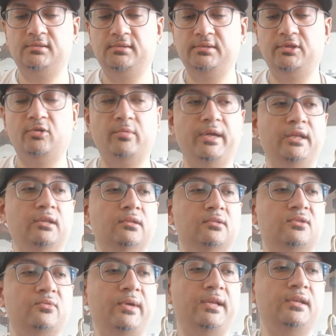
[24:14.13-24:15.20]
don't mind a little
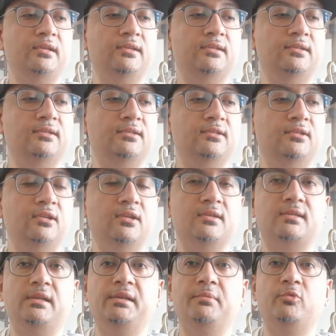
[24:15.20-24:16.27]
sweat on a
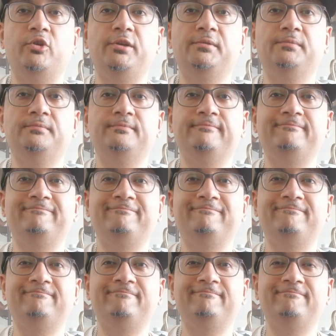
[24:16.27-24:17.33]
Sunday morning.
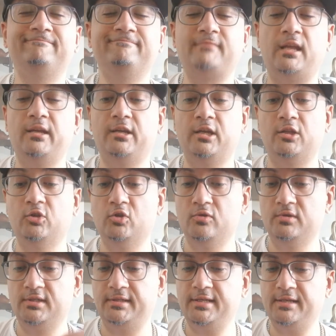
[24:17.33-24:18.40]
Got
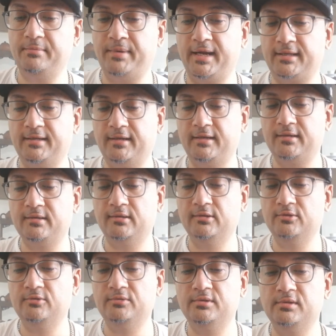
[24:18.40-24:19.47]
loads of tea to pack today,
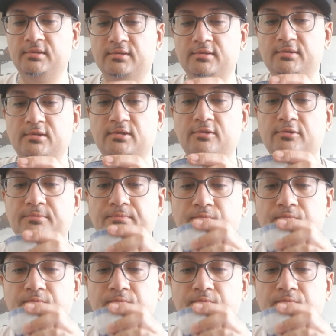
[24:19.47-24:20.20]
loads. So